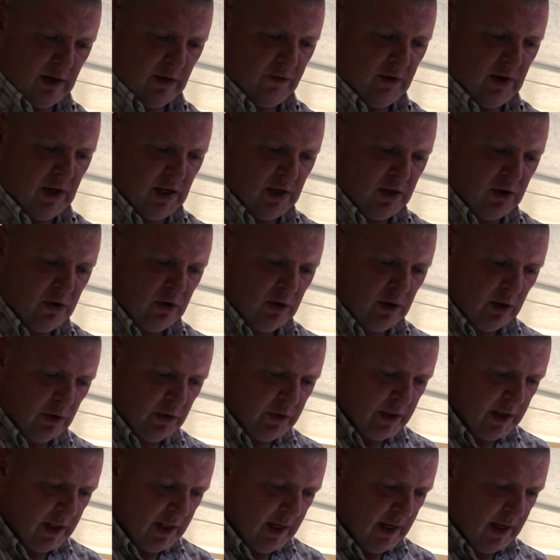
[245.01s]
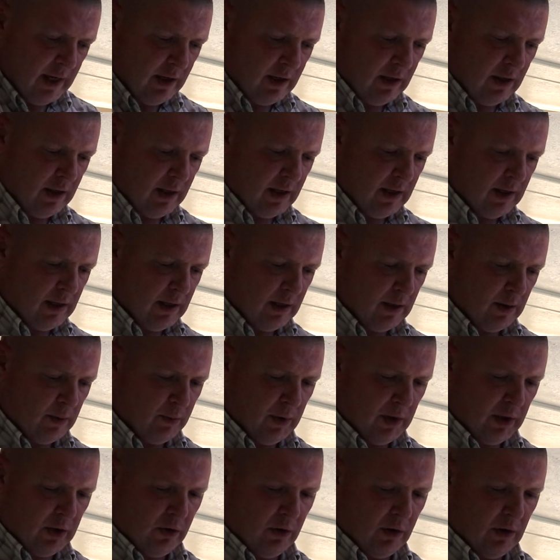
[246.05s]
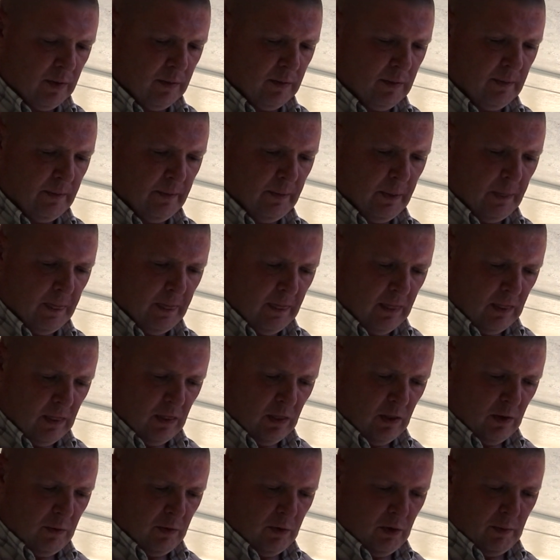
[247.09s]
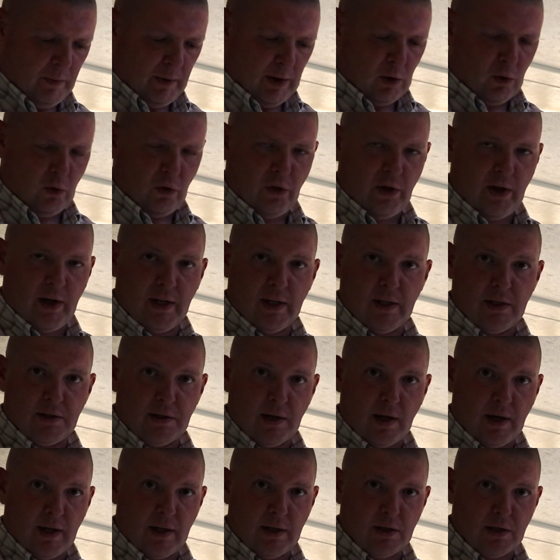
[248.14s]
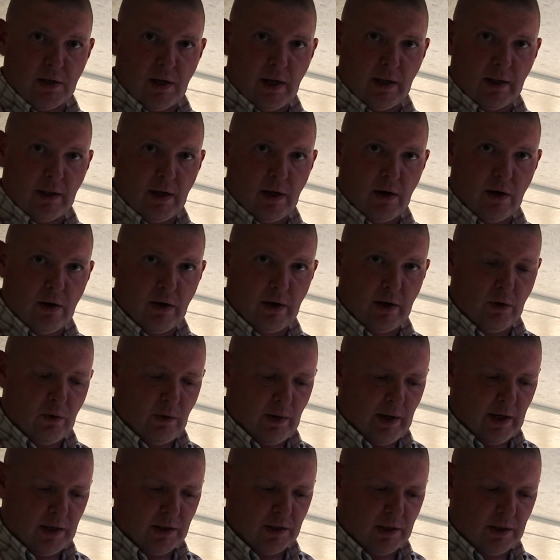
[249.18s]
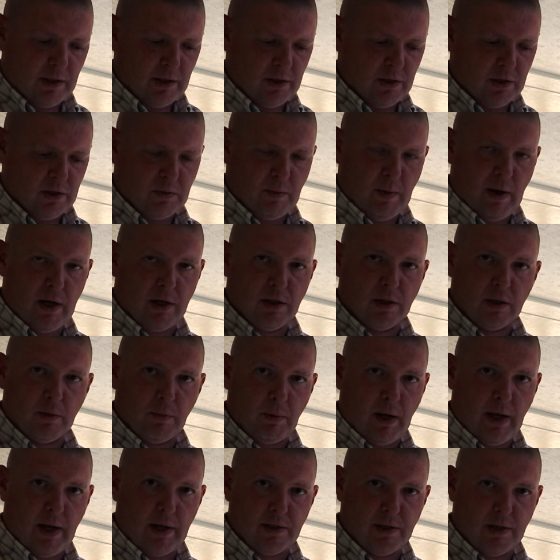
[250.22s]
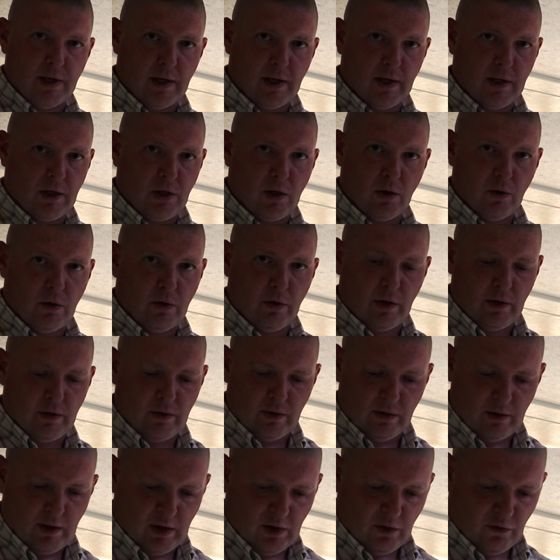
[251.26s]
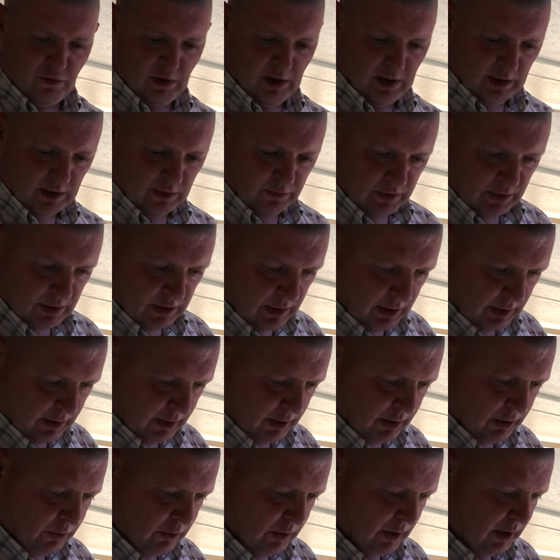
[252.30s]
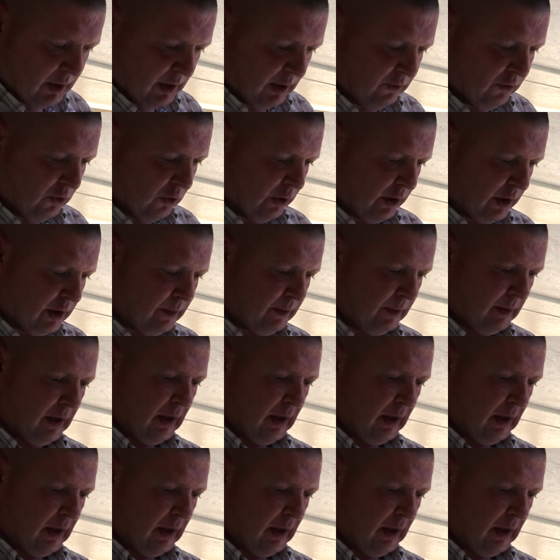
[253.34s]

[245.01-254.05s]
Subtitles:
If you get too close to the end of the butt crimp, the metal thing inside's not there. You'll actually just smash the plastic, and it's ineffective. It's not going to do anything for you.